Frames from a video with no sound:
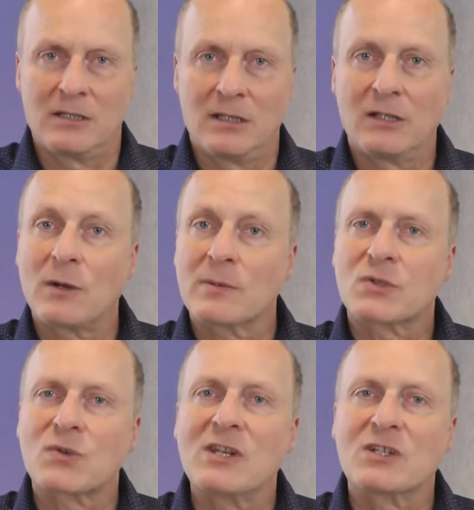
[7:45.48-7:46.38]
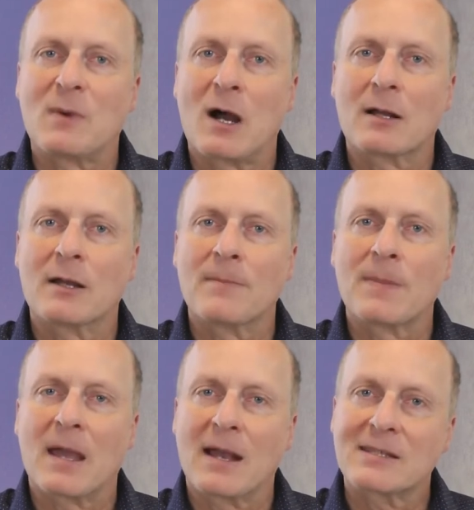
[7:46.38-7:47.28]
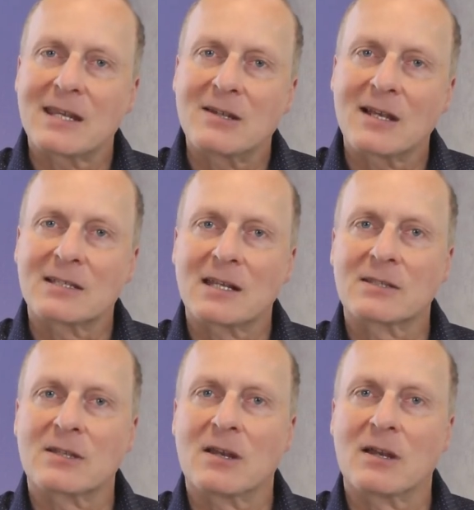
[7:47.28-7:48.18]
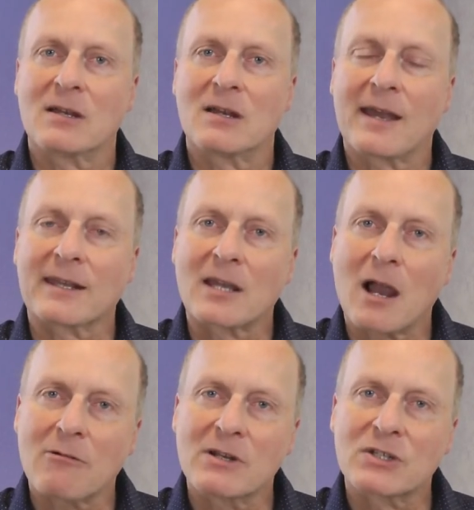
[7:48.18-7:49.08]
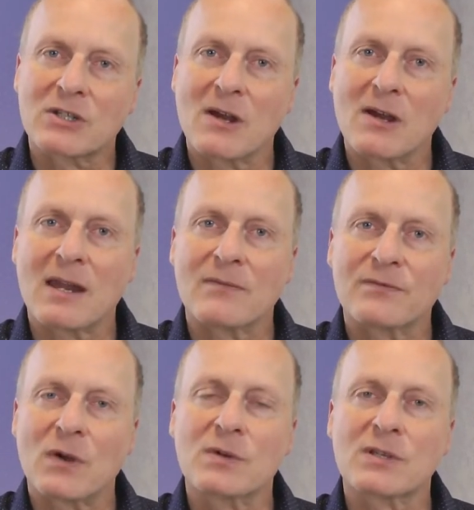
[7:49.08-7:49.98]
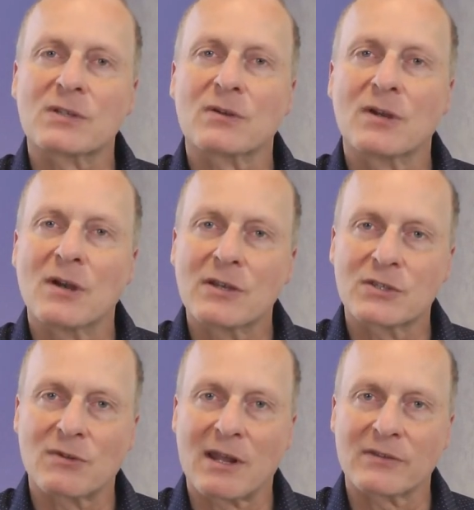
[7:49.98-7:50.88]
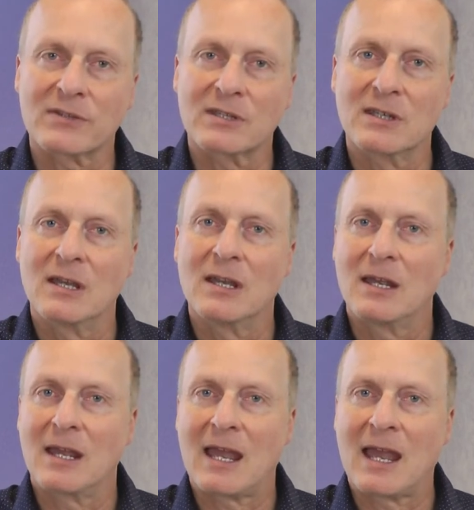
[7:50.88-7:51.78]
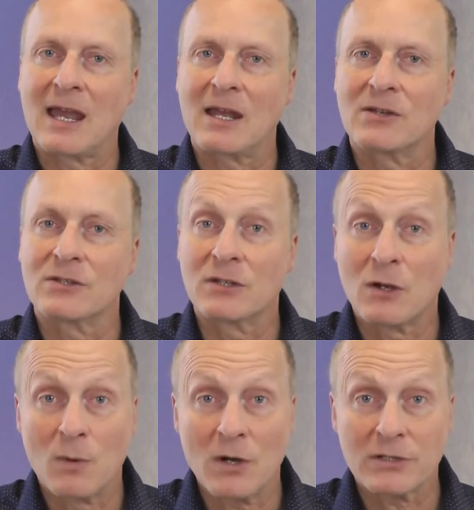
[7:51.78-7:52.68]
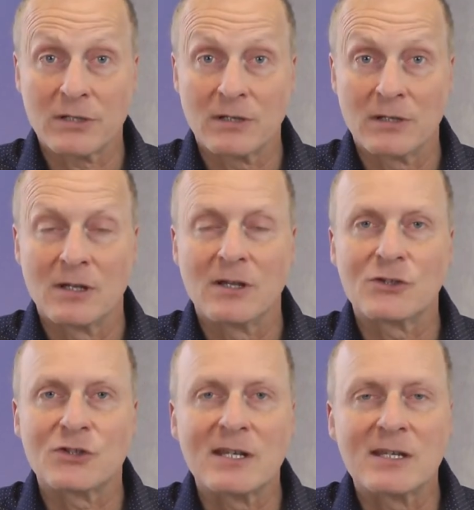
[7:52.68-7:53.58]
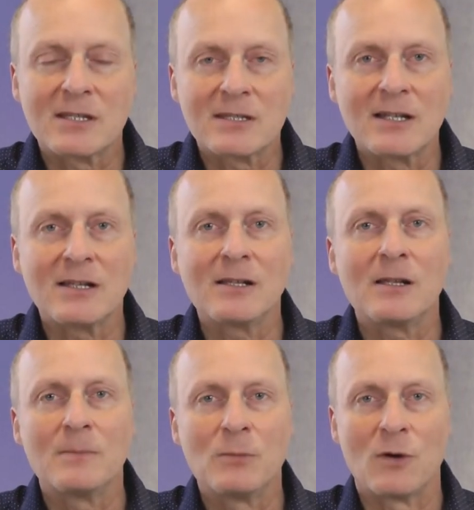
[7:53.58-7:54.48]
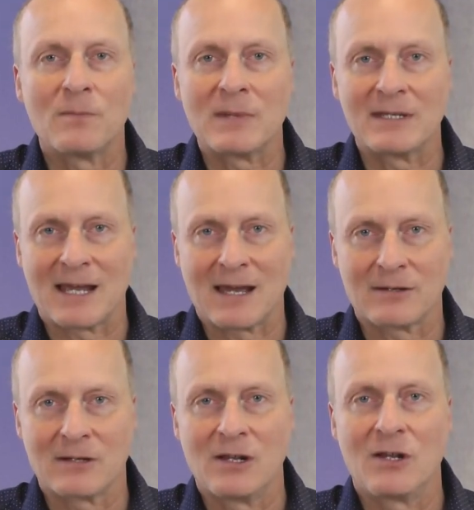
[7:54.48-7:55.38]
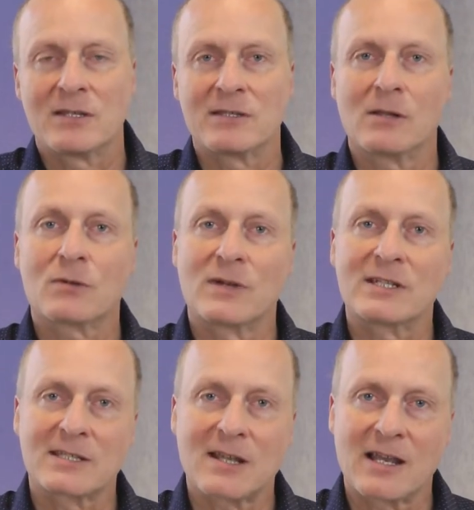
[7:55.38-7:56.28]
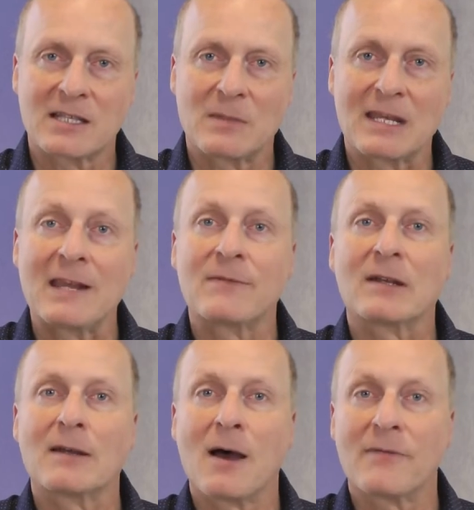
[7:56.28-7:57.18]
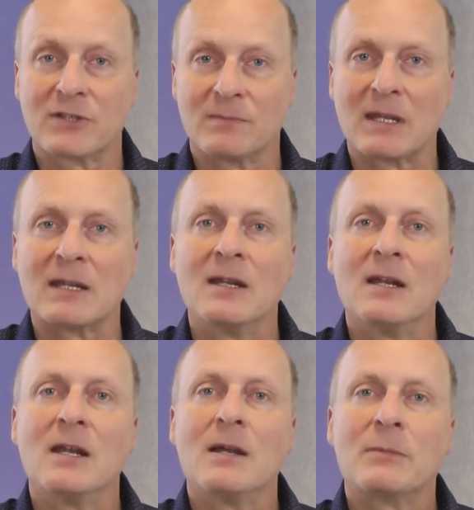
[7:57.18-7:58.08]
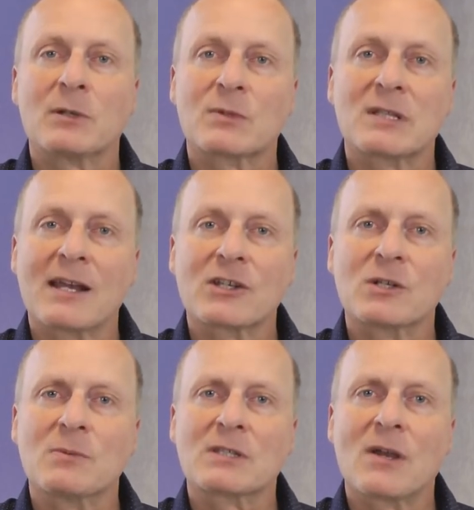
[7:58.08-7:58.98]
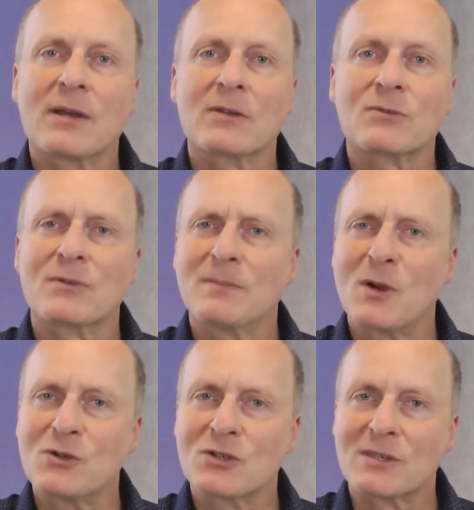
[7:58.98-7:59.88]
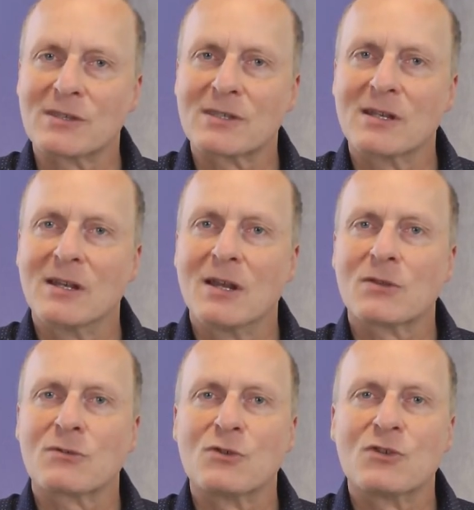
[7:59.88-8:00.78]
you know, it was strange, Mark. I said nice things to her. I encouraged her and focused on her strengths. And you know what? She still put me down, still criticized me, even laughed at me. But it was like she was going through the motions, through